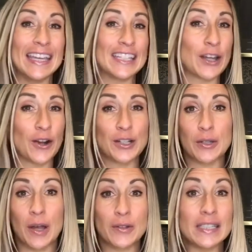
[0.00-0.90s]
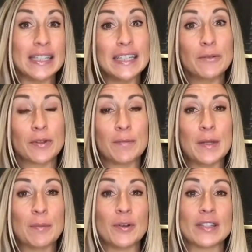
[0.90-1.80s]
It's hard to go out to eat with
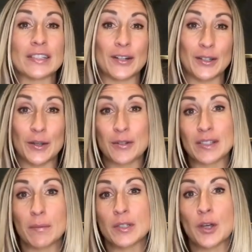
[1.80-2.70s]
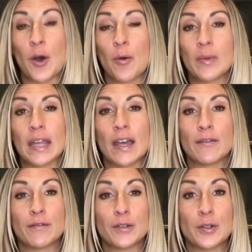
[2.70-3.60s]
people. It's hard to go to someone's home and
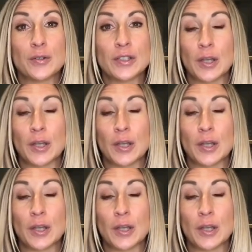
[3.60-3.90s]
have food.